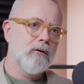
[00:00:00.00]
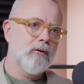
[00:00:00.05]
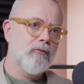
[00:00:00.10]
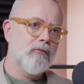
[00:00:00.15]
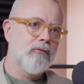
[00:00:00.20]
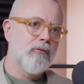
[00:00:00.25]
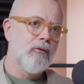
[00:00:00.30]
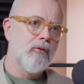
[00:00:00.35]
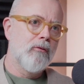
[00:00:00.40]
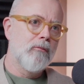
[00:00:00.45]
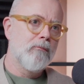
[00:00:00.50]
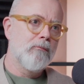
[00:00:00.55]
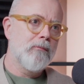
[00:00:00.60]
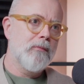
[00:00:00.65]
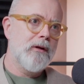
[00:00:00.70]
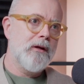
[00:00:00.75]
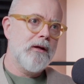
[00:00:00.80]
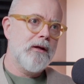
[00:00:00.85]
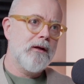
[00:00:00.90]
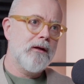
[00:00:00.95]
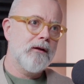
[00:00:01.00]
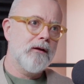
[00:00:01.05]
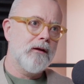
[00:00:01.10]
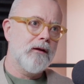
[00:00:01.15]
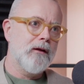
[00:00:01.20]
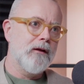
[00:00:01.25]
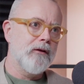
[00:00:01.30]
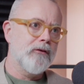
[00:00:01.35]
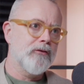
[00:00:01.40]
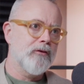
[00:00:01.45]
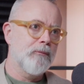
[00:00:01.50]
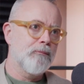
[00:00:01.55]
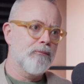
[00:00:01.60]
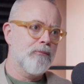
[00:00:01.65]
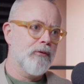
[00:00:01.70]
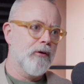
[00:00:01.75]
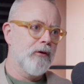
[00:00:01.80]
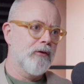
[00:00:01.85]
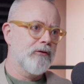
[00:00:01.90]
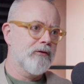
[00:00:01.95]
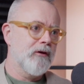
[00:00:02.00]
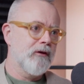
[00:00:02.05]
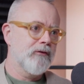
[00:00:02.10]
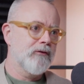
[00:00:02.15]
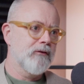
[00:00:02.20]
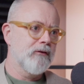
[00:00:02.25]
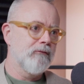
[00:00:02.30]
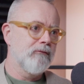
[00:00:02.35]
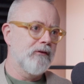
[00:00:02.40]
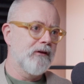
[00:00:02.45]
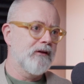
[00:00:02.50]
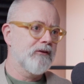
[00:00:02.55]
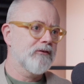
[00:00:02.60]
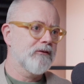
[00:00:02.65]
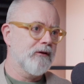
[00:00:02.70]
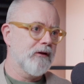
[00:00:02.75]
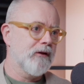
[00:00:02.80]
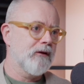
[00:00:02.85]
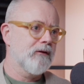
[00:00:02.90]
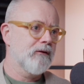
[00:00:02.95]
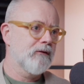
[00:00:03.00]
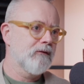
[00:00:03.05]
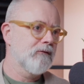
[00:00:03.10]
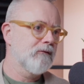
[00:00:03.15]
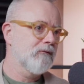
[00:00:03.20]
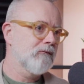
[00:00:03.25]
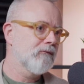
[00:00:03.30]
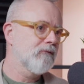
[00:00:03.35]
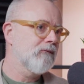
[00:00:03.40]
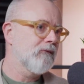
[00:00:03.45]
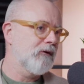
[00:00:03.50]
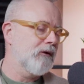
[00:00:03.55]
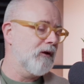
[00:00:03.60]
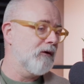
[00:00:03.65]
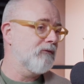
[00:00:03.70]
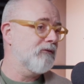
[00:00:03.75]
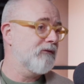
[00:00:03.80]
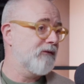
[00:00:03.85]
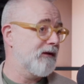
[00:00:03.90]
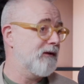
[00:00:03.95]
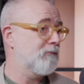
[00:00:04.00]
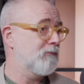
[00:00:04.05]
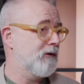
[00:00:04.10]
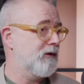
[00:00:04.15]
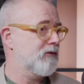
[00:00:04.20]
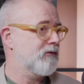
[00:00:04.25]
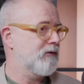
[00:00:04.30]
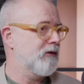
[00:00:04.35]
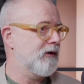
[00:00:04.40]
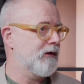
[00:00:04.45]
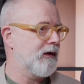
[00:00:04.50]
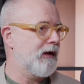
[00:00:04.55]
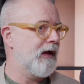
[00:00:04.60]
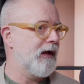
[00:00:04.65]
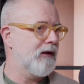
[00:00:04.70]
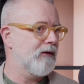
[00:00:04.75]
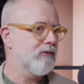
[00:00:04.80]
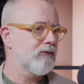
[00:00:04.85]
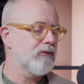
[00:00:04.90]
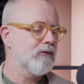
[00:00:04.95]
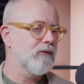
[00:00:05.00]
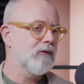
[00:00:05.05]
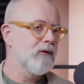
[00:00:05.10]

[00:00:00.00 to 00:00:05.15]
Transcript: For me, it's a process of listening, deep listening and